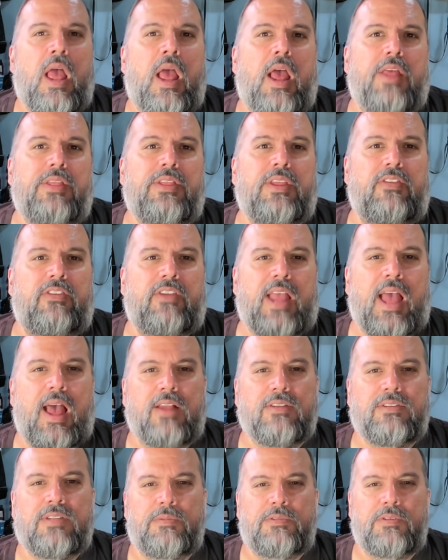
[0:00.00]
These
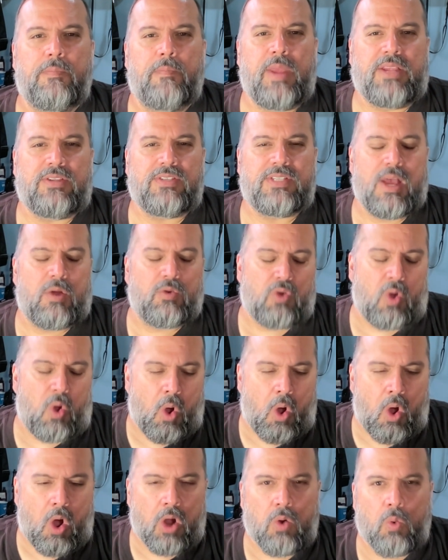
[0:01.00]
concepts may sound
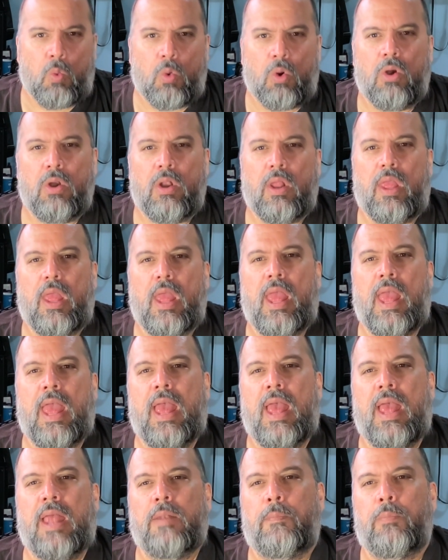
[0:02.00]
awkward
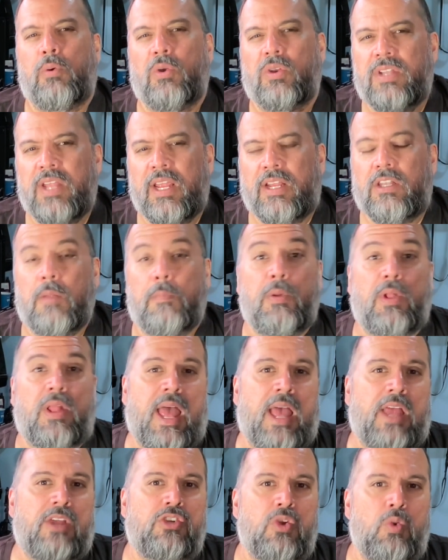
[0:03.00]
and predictable
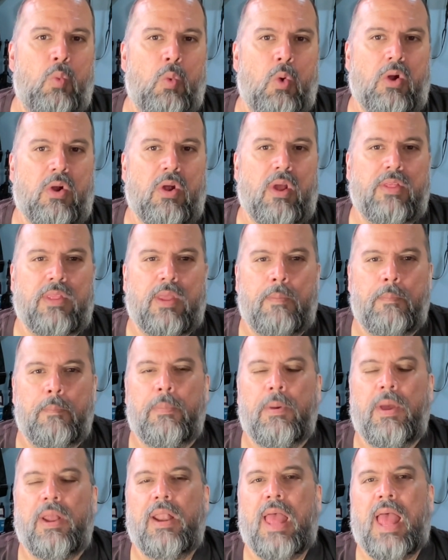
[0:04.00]
as you work on them,
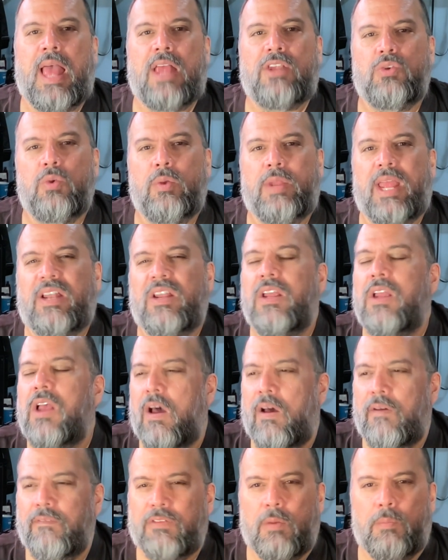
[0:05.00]
but as you get
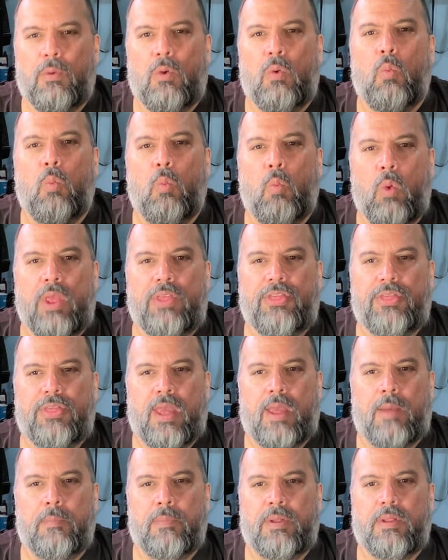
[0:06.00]
comfortable with
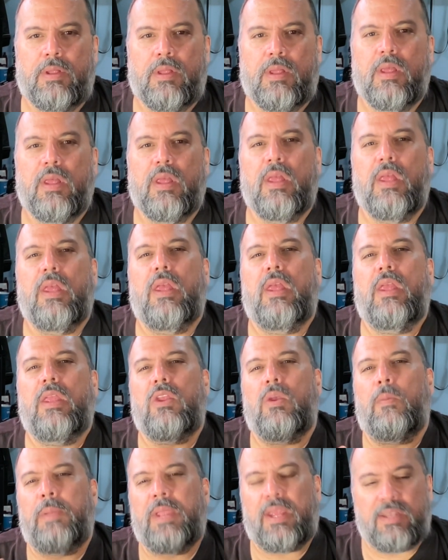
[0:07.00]
them,
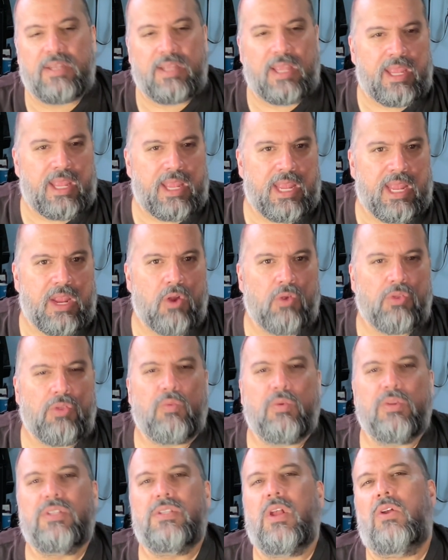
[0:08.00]
you'll begin to hear the
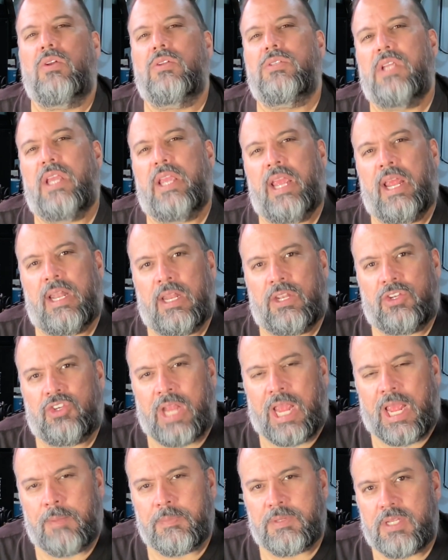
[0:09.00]
results in a
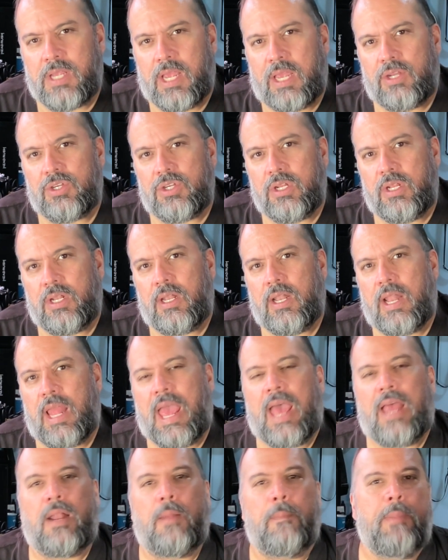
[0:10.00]
jam session,
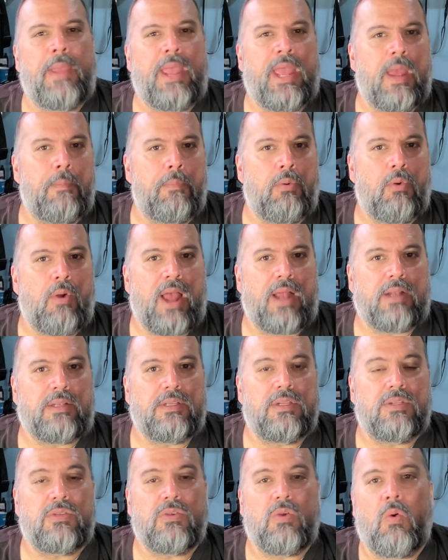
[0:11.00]
at a band
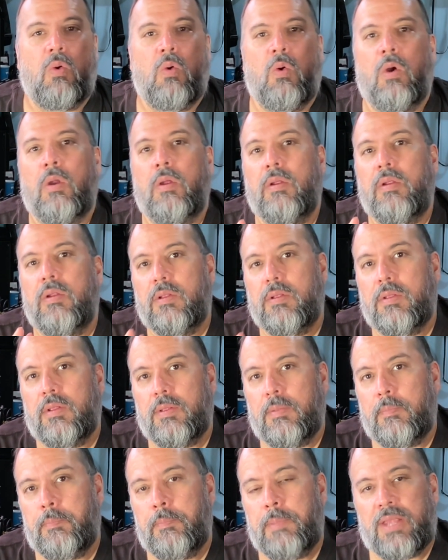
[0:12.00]
practice, or
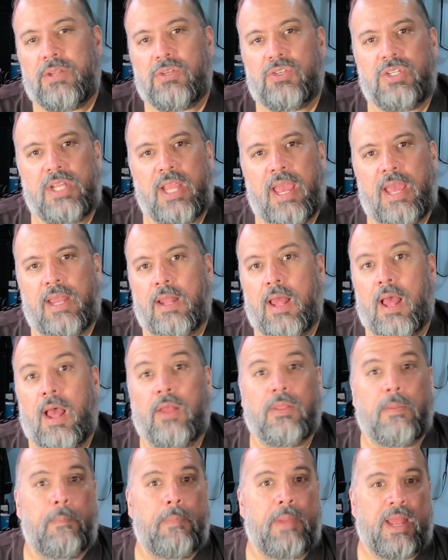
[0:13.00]
best yet,
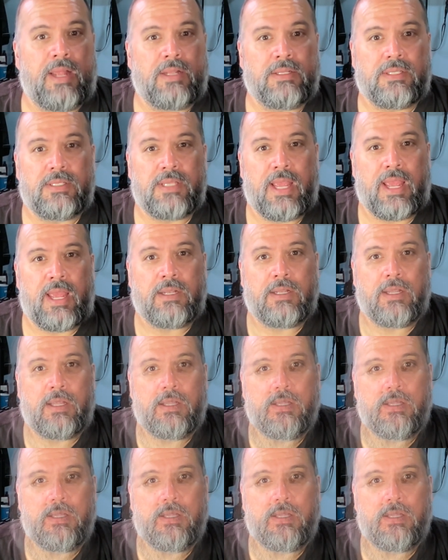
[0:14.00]
on the bandstand.